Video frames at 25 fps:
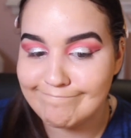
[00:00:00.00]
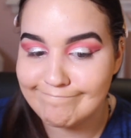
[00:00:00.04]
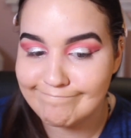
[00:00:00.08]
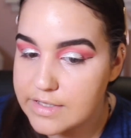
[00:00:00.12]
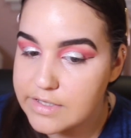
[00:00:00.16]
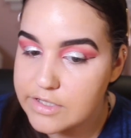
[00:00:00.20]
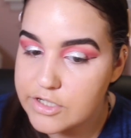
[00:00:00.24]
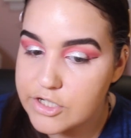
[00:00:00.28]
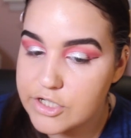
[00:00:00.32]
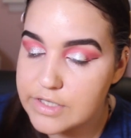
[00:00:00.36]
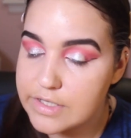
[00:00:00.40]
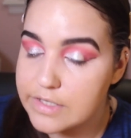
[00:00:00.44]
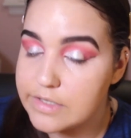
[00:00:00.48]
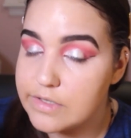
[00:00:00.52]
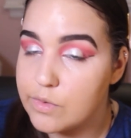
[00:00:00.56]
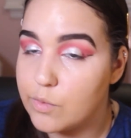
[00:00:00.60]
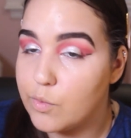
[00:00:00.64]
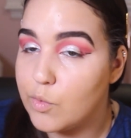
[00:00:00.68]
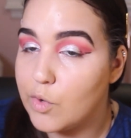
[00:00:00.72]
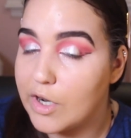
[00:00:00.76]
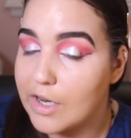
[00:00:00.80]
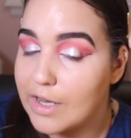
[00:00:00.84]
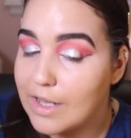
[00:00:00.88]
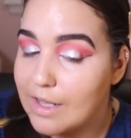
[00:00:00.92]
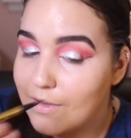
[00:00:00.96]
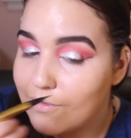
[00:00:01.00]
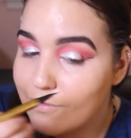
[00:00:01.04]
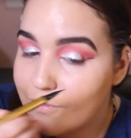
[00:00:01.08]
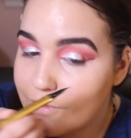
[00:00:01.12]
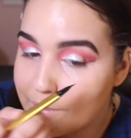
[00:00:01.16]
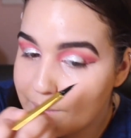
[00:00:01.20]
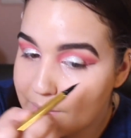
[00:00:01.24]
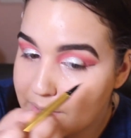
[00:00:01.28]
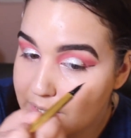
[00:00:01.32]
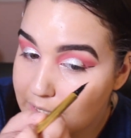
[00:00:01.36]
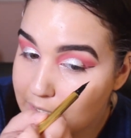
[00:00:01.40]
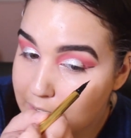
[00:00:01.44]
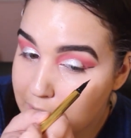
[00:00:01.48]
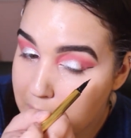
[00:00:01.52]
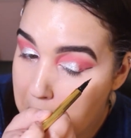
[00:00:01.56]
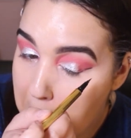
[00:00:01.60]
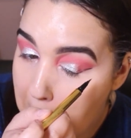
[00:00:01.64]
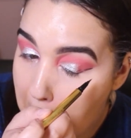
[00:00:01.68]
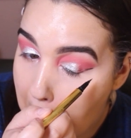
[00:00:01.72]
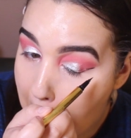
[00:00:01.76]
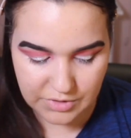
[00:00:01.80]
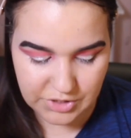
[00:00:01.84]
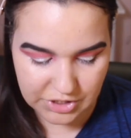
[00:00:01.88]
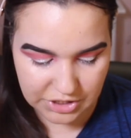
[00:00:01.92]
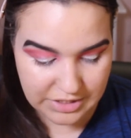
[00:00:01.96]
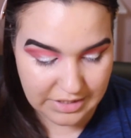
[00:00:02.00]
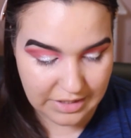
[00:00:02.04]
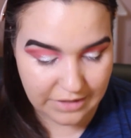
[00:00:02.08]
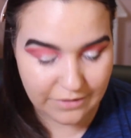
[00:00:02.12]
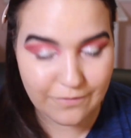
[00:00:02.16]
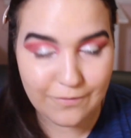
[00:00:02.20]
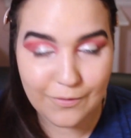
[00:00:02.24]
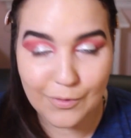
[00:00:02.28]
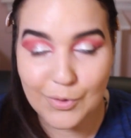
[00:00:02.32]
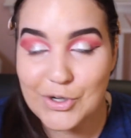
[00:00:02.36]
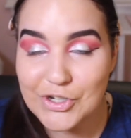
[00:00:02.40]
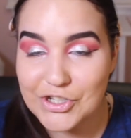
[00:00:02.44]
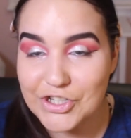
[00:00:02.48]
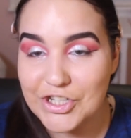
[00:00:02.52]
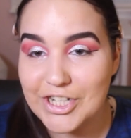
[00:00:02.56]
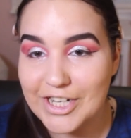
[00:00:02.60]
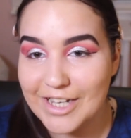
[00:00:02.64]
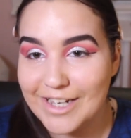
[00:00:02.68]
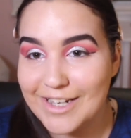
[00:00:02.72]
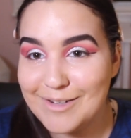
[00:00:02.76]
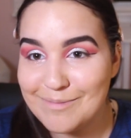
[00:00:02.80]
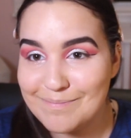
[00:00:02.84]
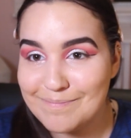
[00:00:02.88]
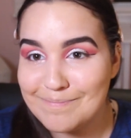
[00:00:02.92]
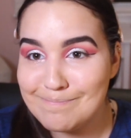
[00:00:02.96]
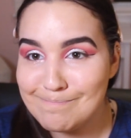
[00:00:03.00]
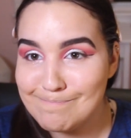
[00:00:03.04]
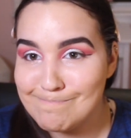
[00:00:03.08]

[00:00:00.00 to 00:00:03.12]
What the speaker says: This just isn't working for me, which is unfortunate.